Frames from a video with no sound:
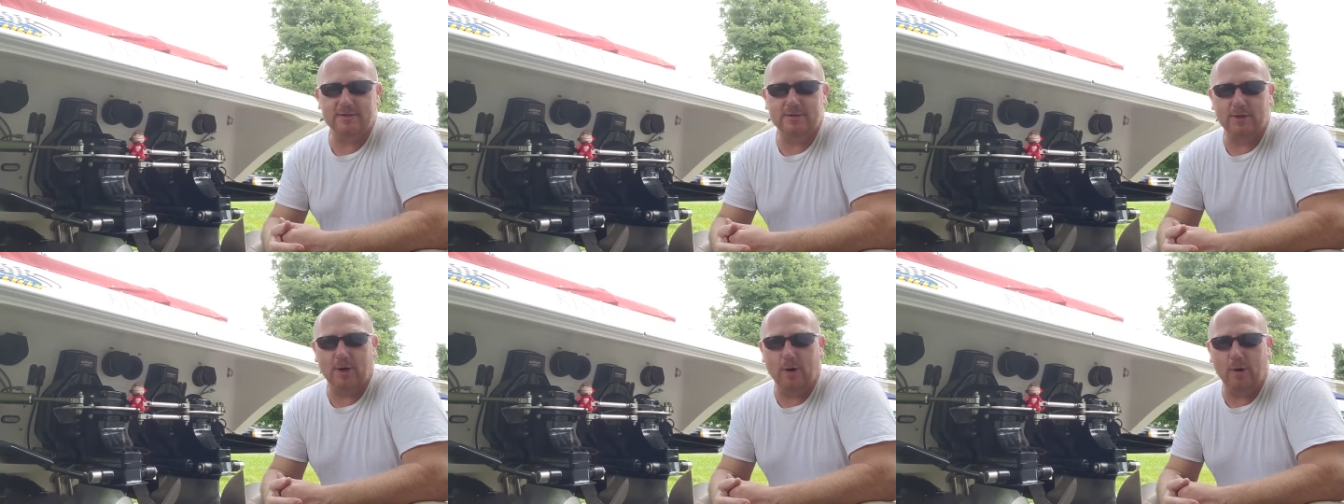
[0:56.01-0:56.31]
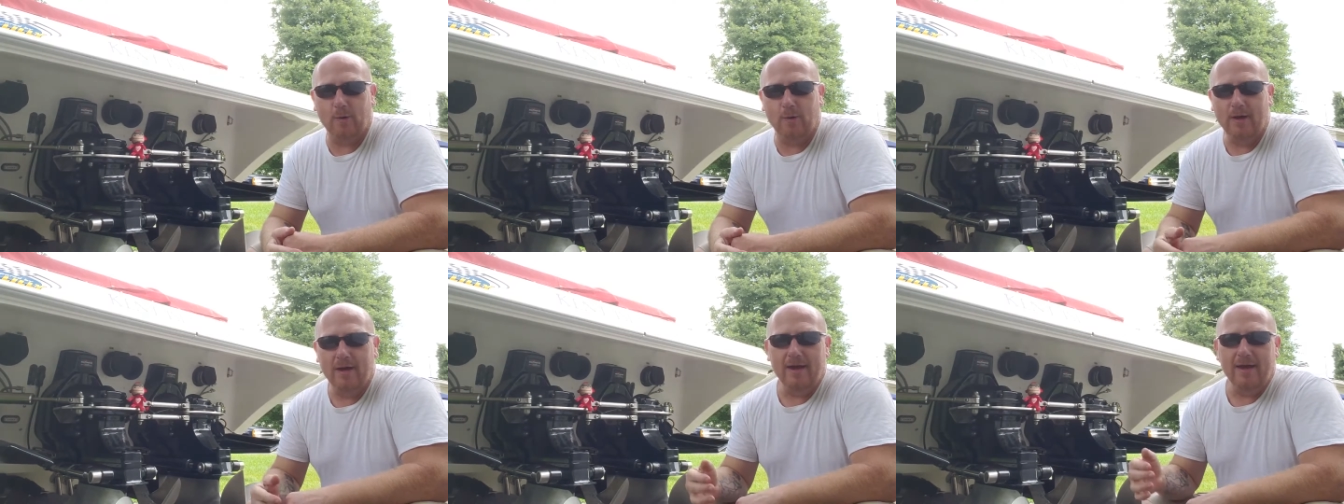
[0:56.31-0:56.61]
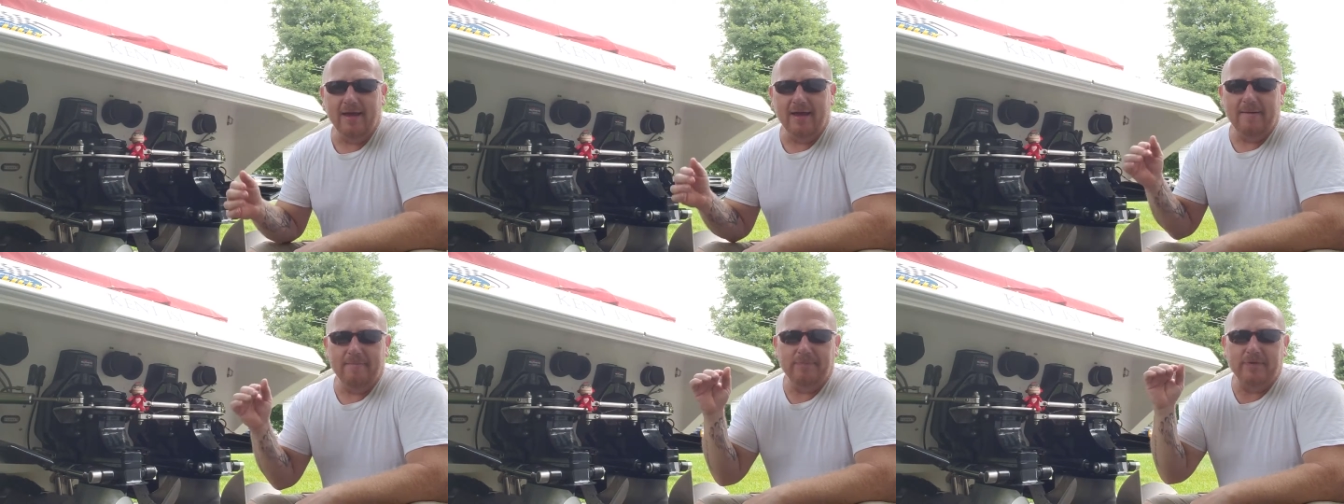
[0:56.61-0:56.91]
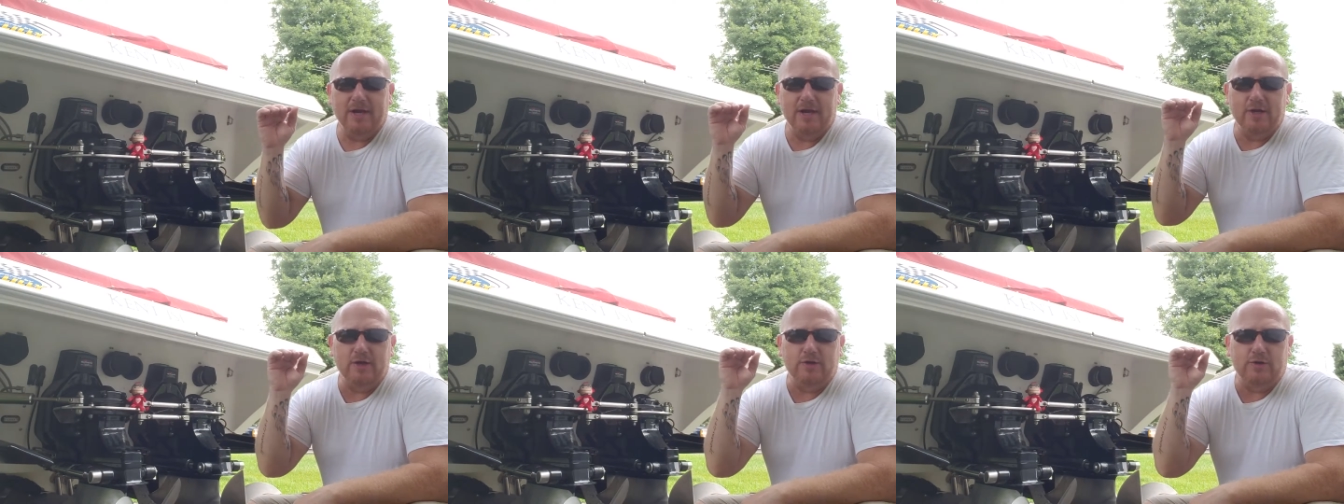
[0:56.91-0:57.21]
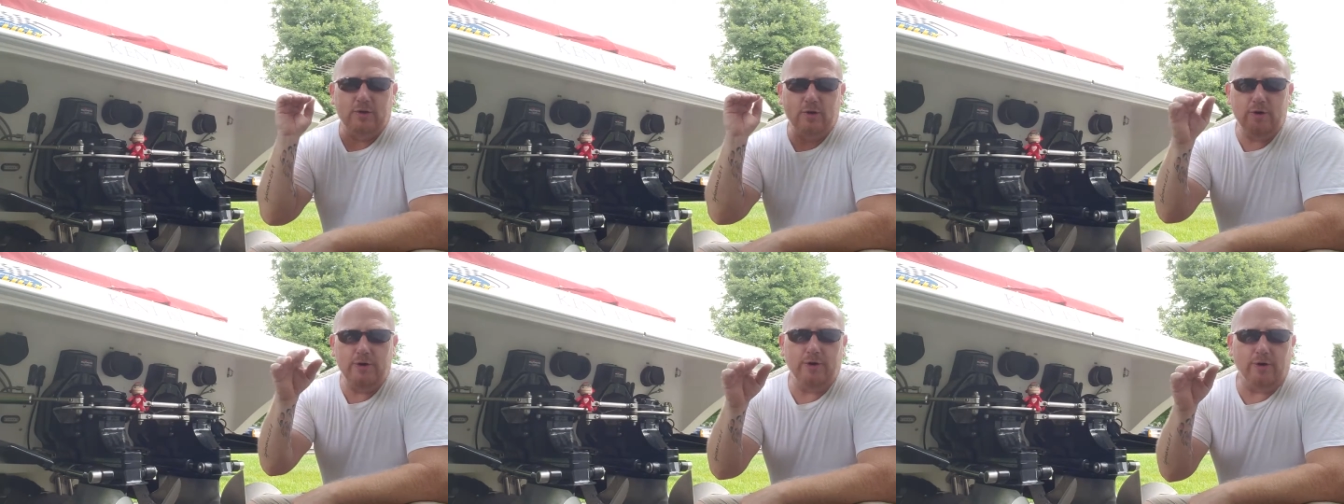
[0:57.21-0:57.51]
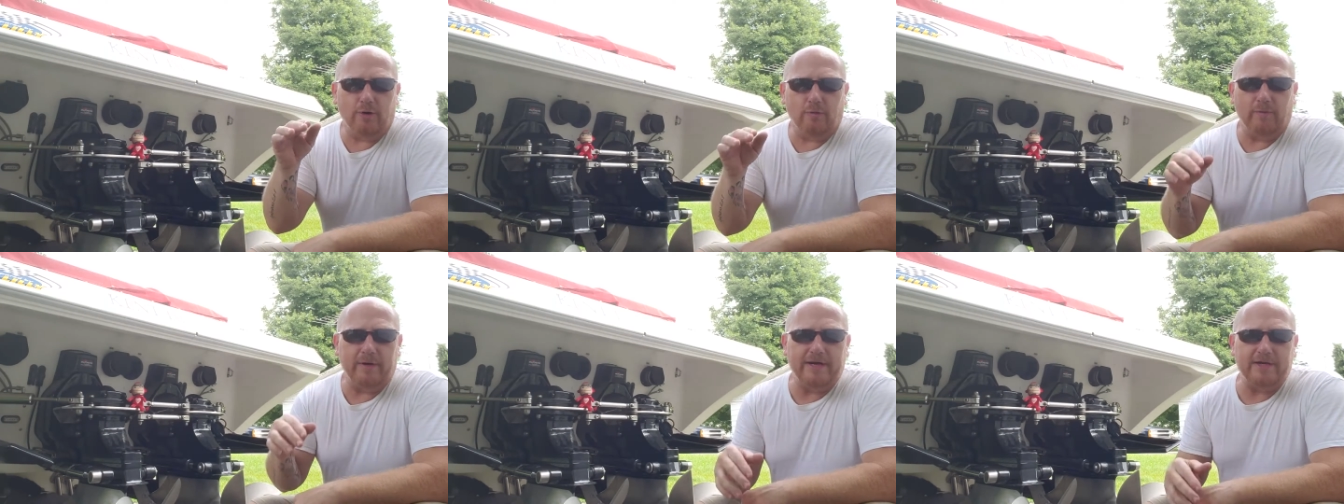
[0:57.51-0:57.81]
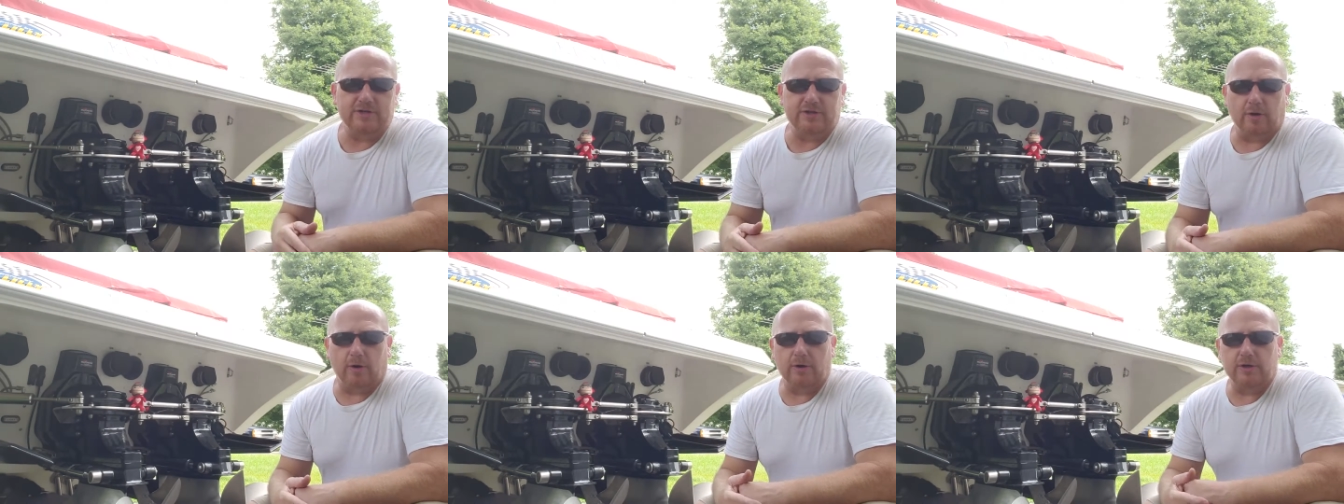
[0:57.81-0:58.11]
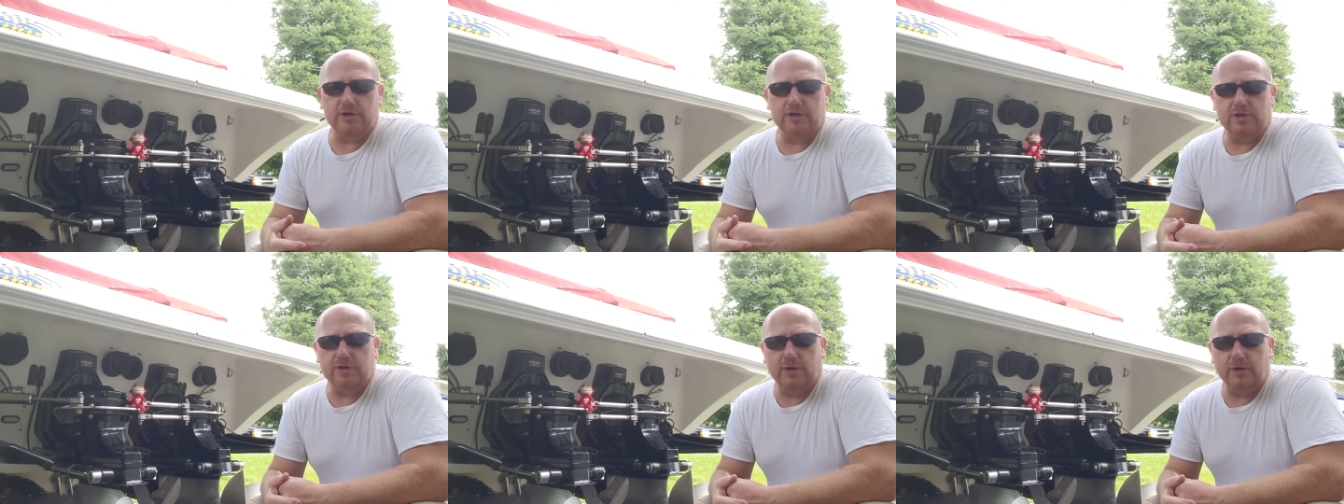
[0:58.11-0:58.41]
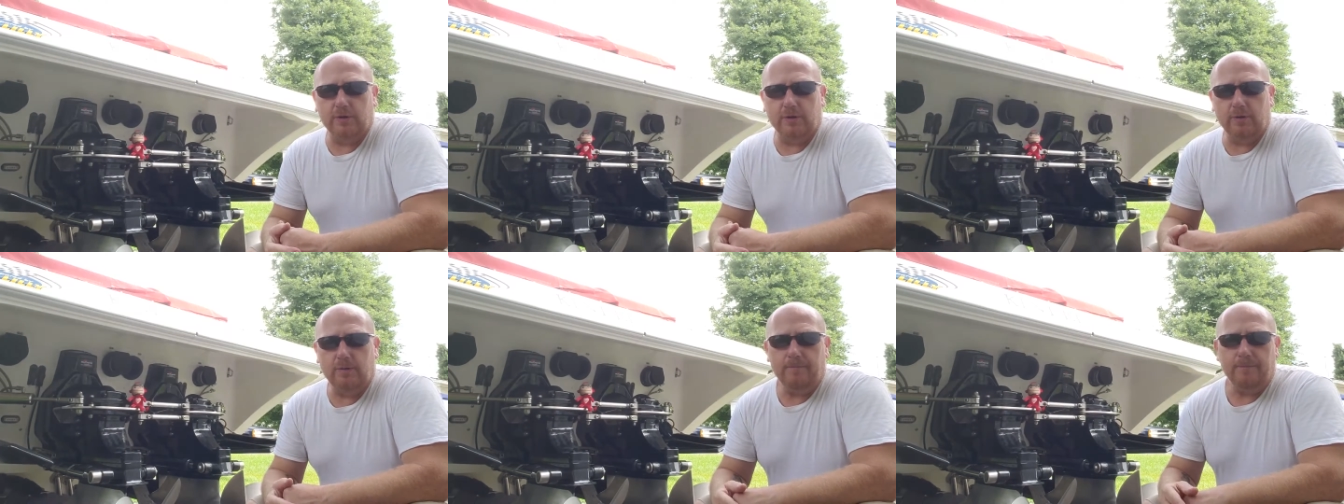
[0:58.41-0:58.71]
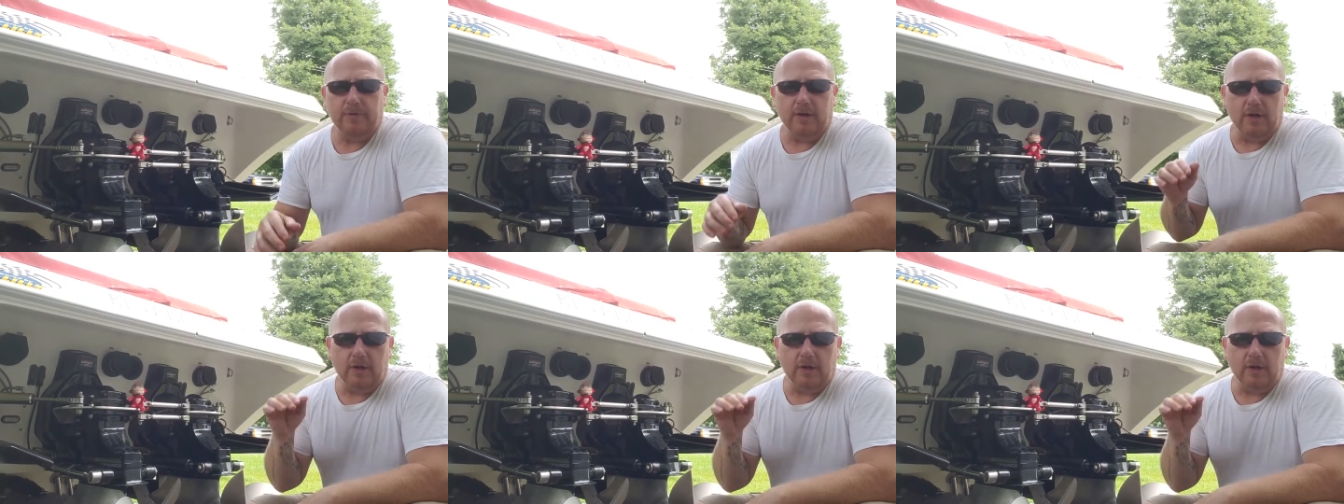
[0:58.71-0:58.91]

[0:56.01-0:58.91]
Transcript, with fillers: So do your research too.